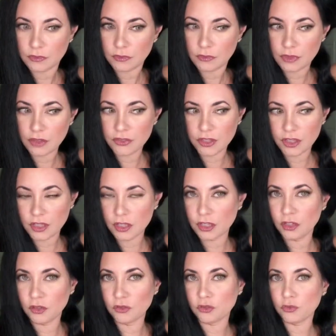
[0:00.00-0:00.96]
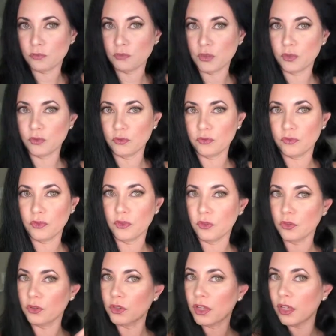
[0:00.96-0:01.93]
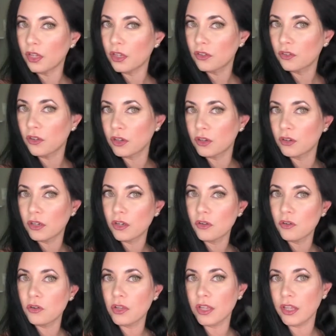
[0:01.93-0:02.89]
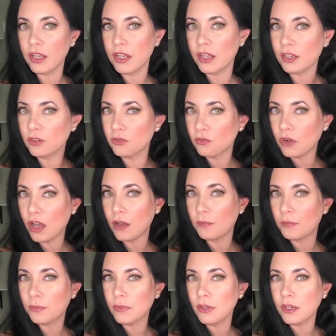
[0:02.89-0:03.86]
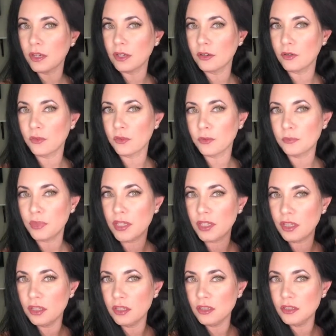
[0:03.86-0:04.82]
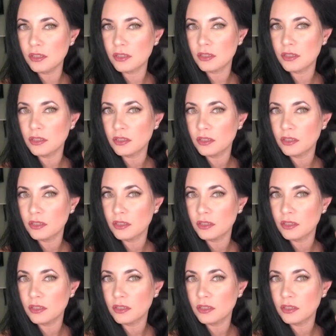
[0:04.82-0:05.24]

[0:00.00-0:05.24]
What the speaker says: at the end it looks beautiful. Okay, so I'm gonna go ahead and grab another piece.